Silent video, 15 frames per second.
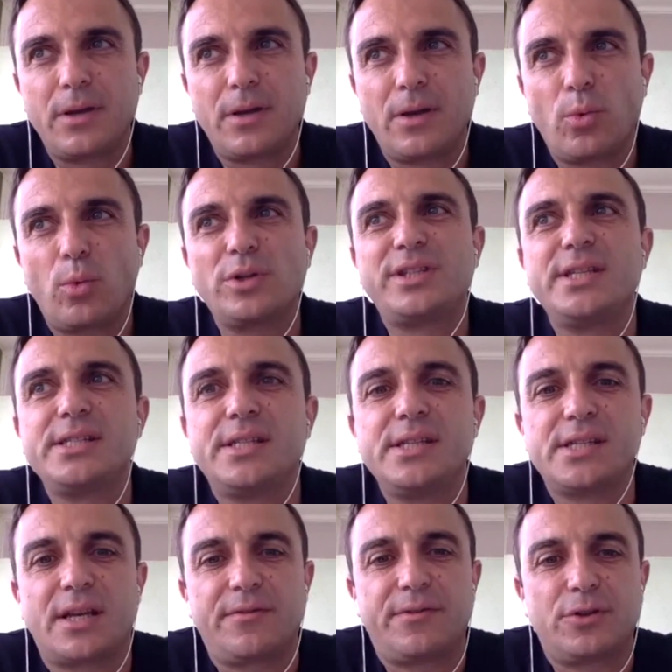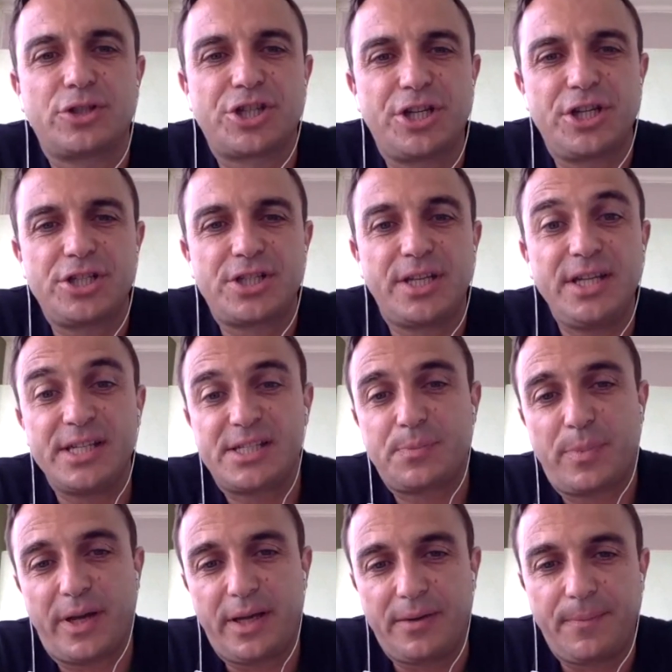what is Design for Change in
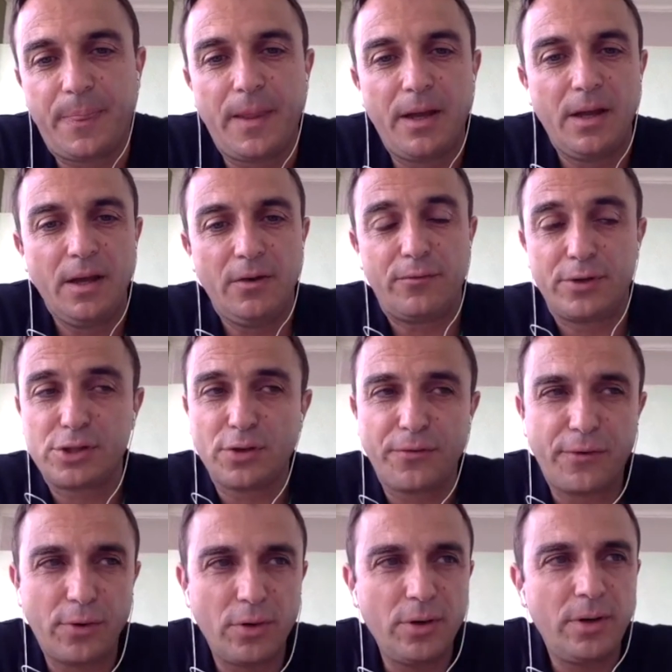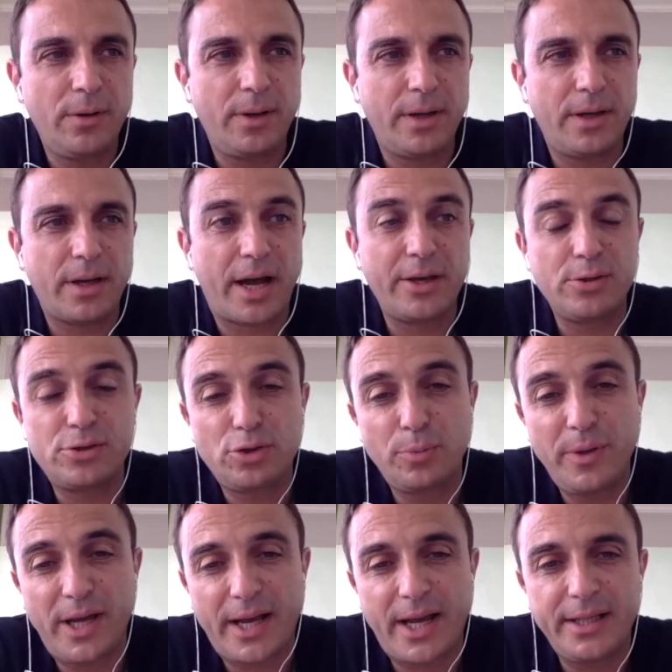Spain. First of all, I used to
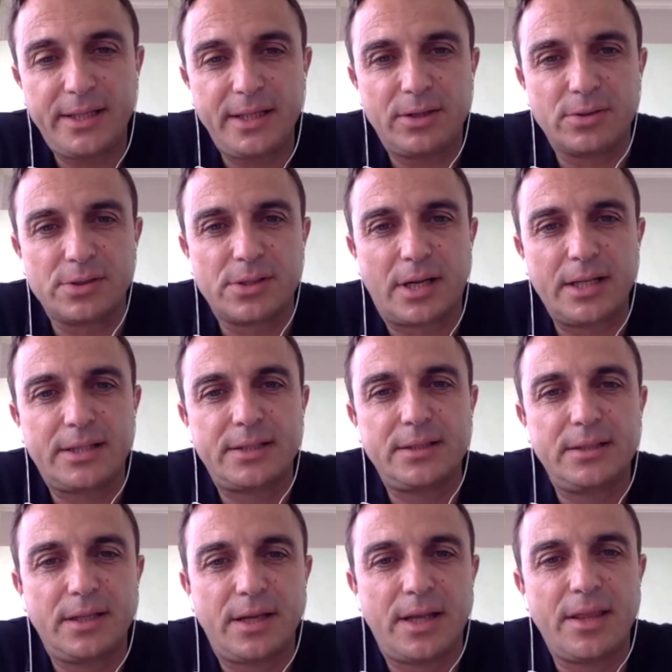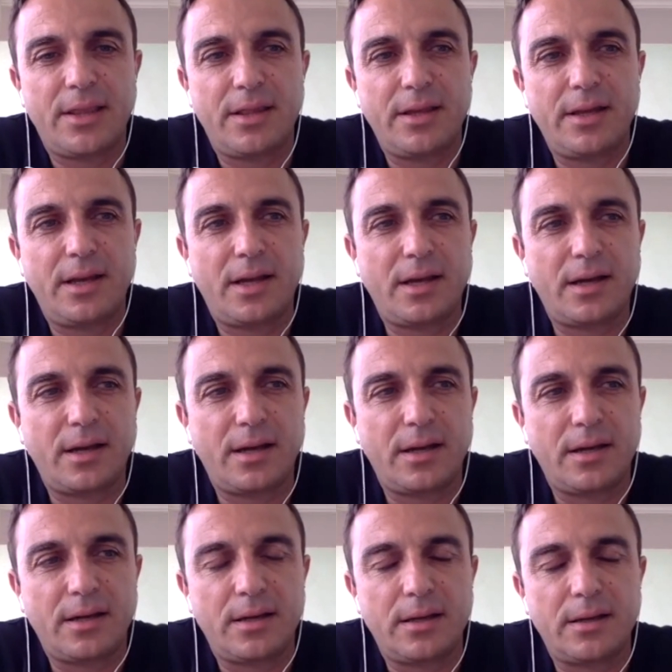be an IT consultant and then
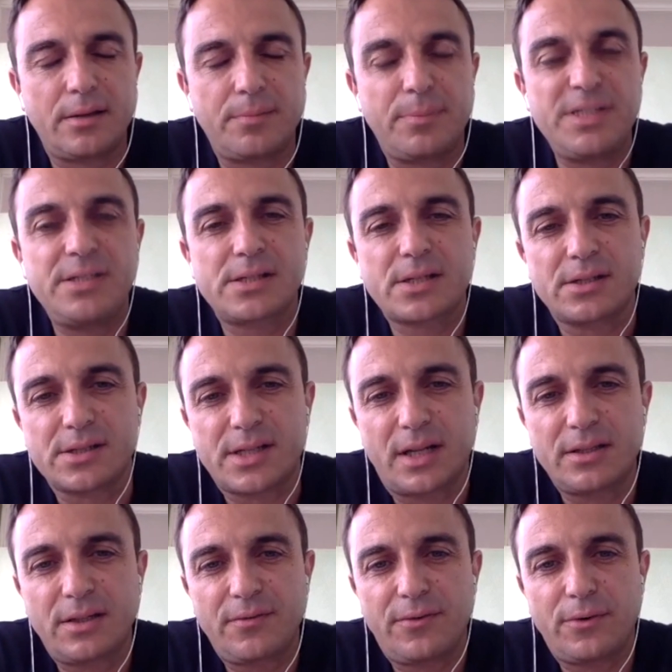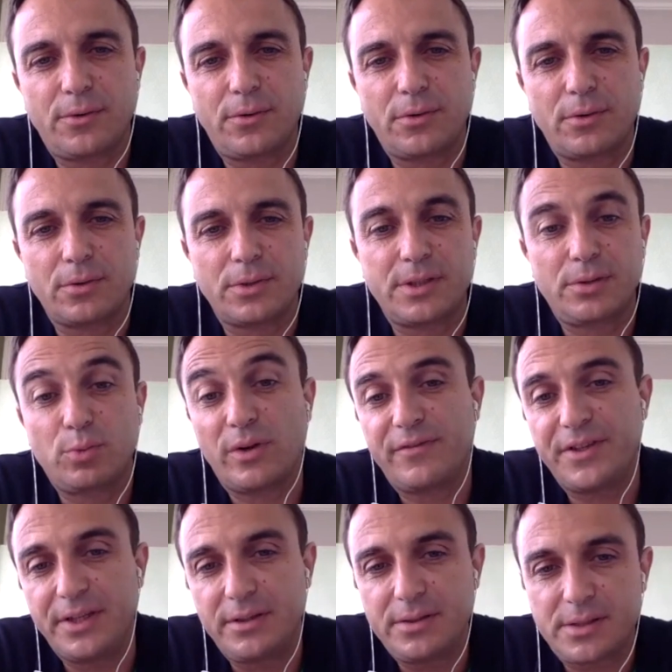a business consultant for 12
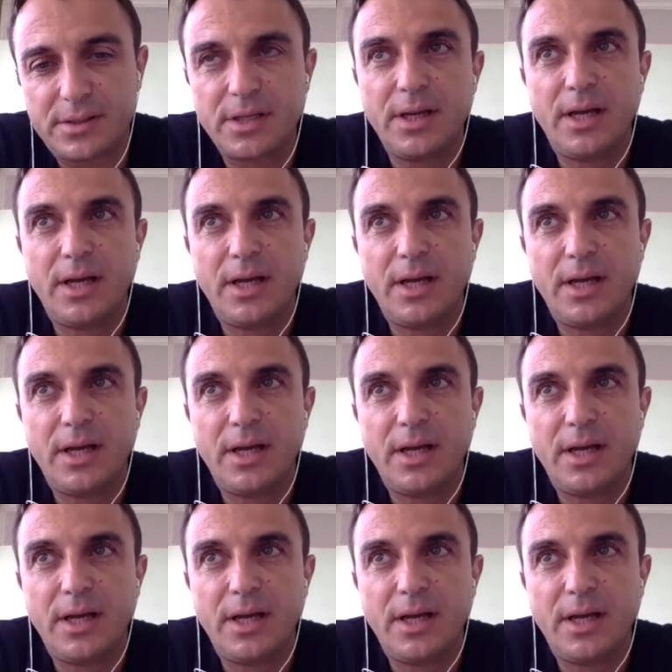years.